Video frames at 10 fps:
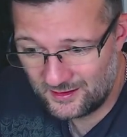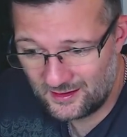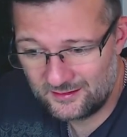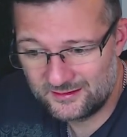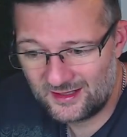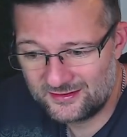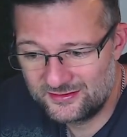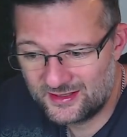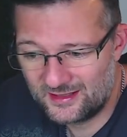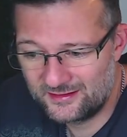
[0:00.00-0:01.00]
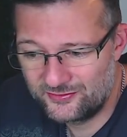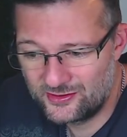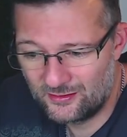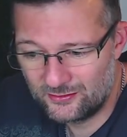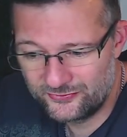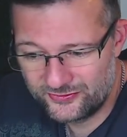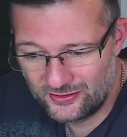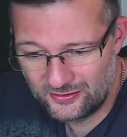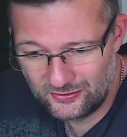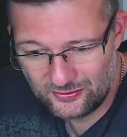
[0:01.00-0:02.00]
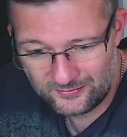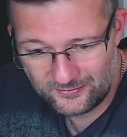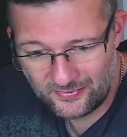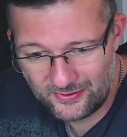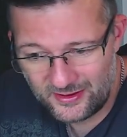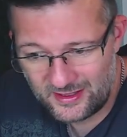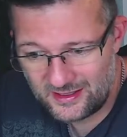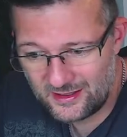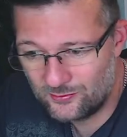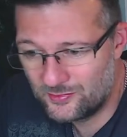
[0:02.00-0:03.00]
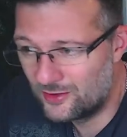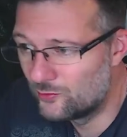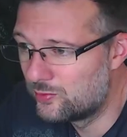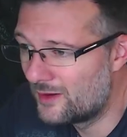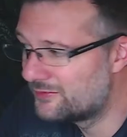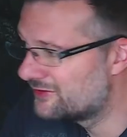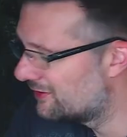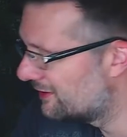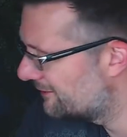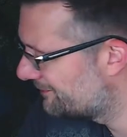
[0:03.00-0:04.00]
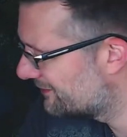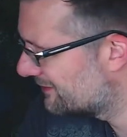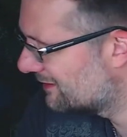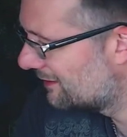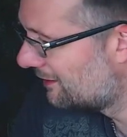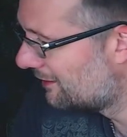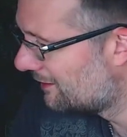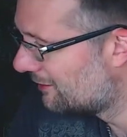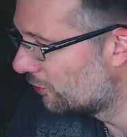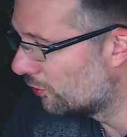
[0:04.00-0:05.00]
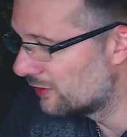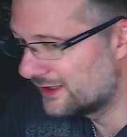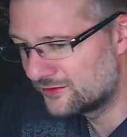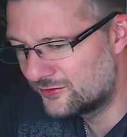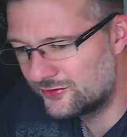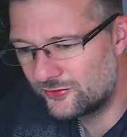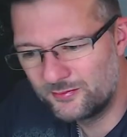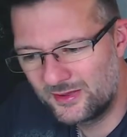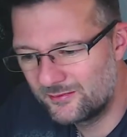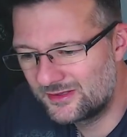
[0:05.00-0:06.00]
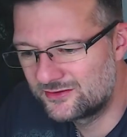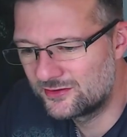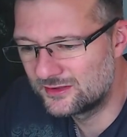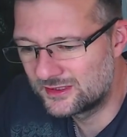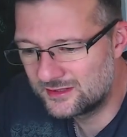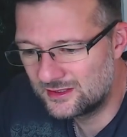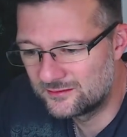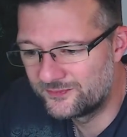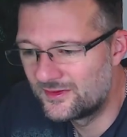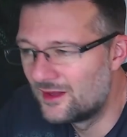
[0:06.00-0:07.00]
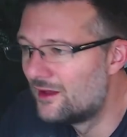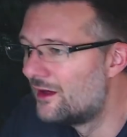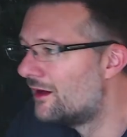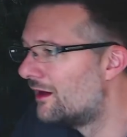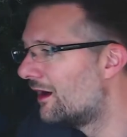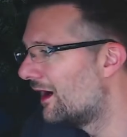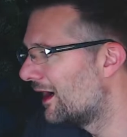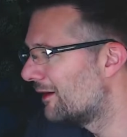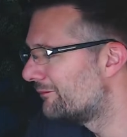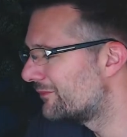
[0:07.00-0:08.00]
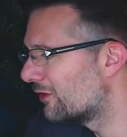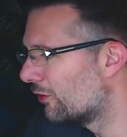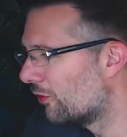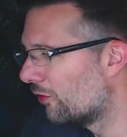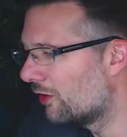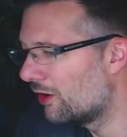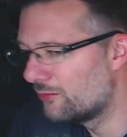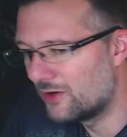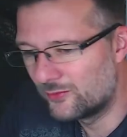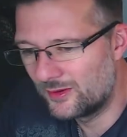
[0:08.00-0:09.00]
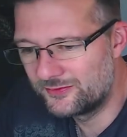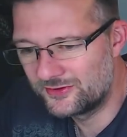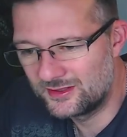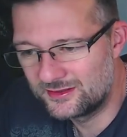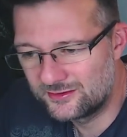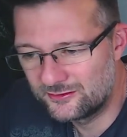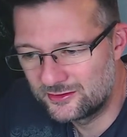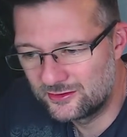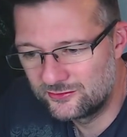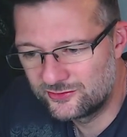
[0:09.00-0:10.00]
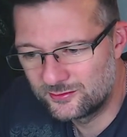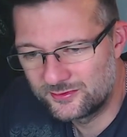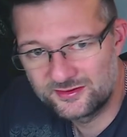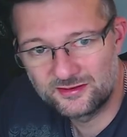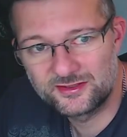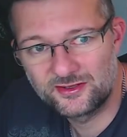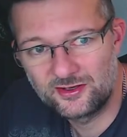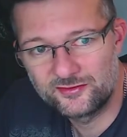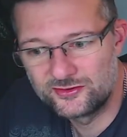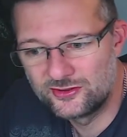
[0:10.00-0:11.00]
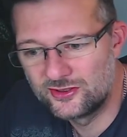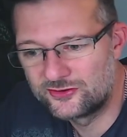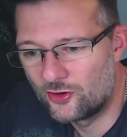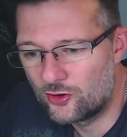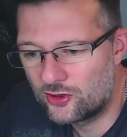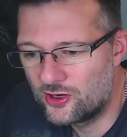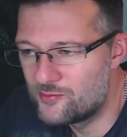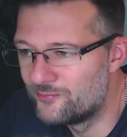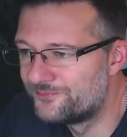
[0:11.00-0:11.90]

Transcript: Yes, you can. If you go onto my website or link, just drop me a message on LinkedIn. Or on my website, it's on the YouTube, service-nerd.com.